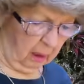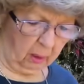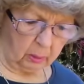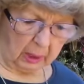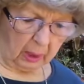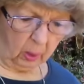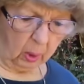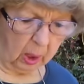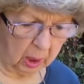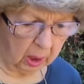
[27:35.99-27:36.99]
Oh, y'all,
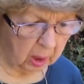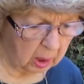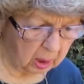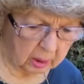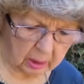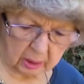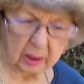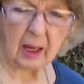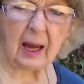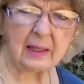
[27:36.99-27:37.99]

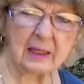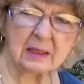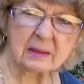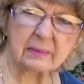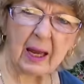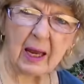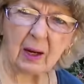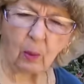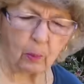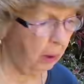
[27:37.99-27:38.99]
I need some
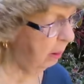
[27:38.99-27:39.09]
help.